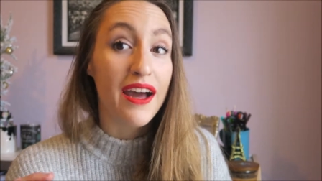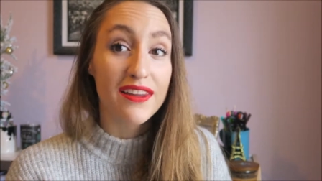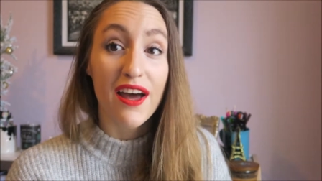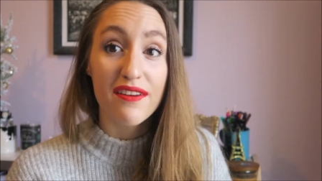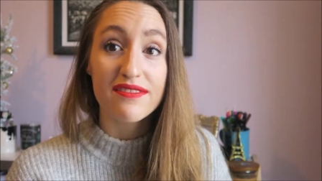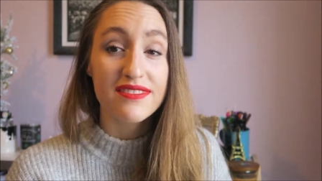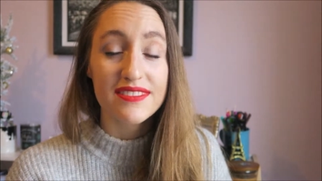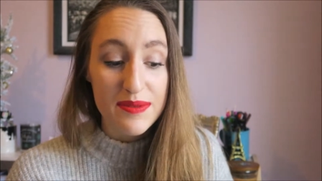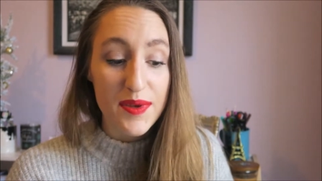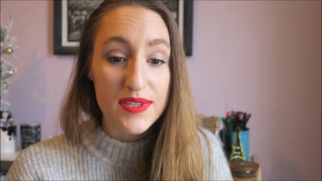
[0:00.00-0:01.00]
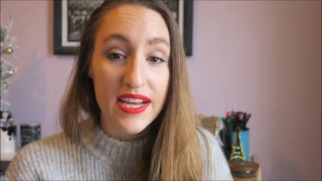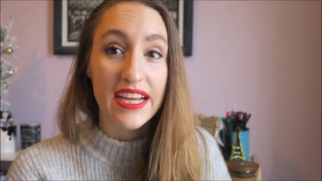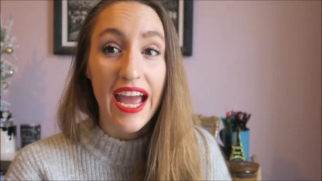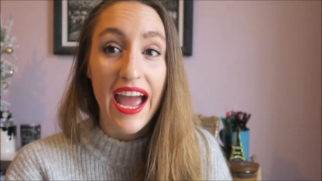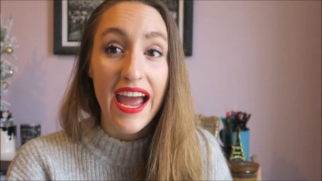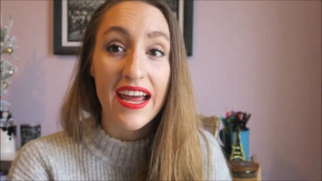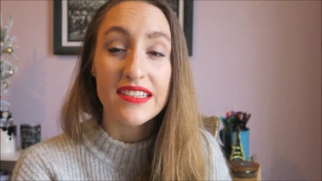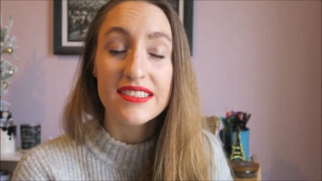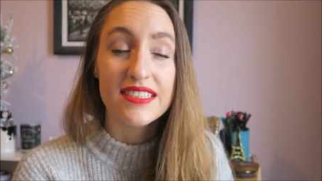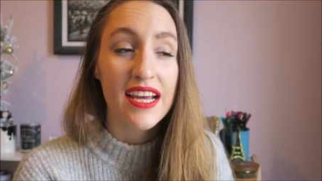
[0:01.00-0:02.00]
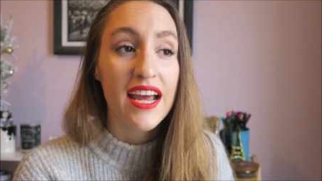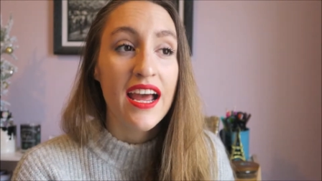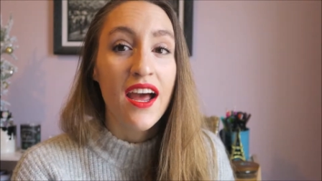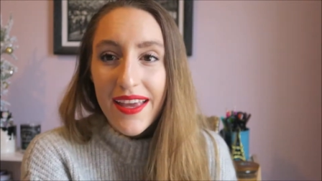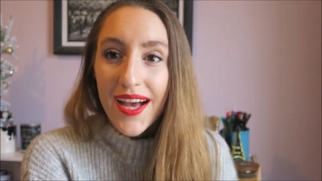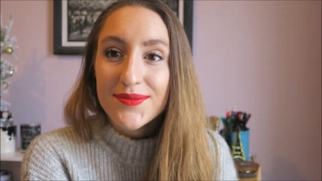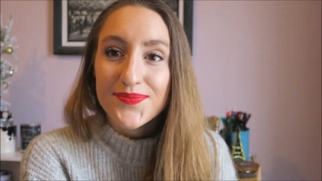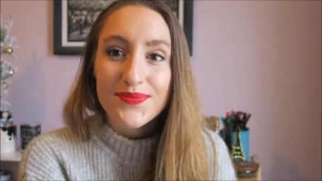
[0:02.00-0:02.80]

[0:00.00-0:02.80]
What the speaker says: I love his music, and yeah.